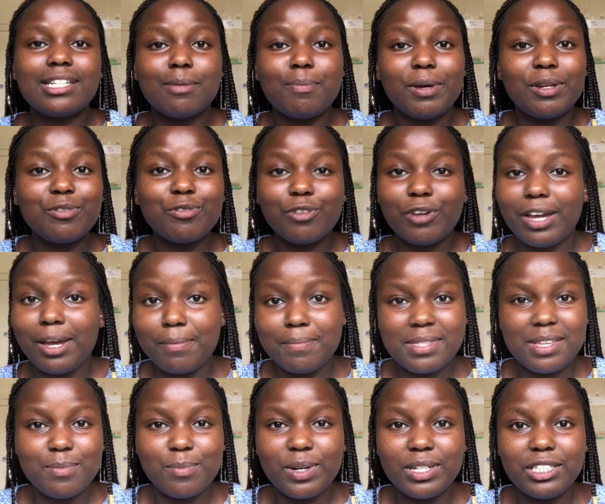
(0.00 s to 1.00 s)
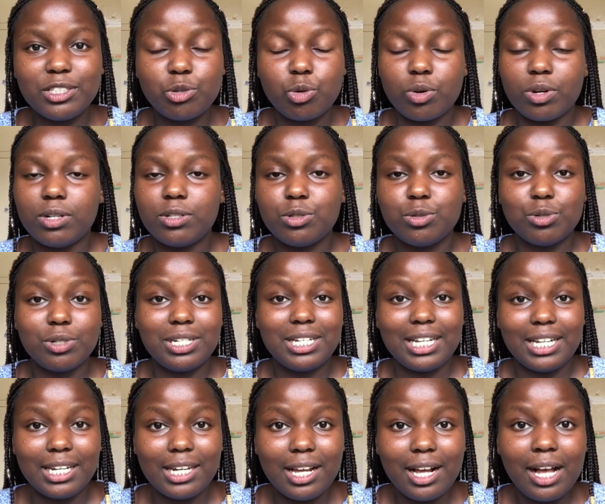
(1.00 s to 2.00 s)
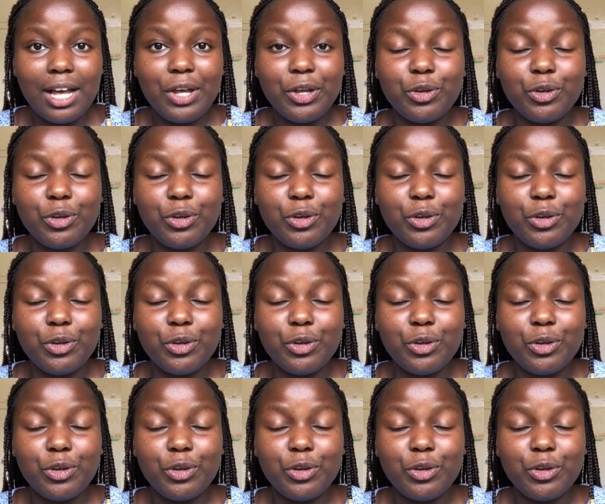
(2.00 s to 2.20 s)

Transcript: up at 4 a.m. in the morning to read,